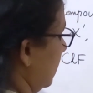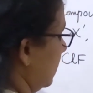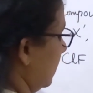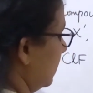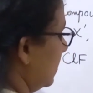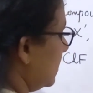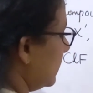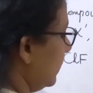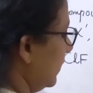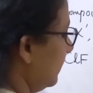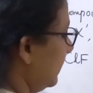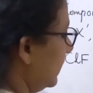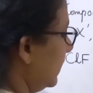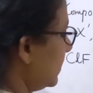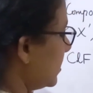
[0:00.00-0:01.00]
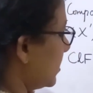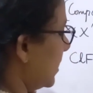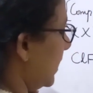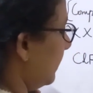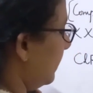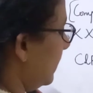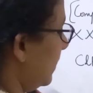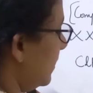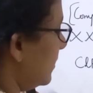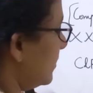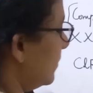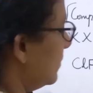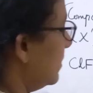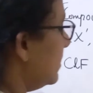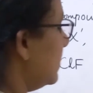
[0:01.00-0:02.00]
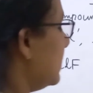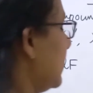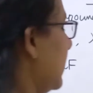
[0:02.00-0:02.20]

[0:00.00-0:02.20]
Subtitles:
So this will be the shape. So this is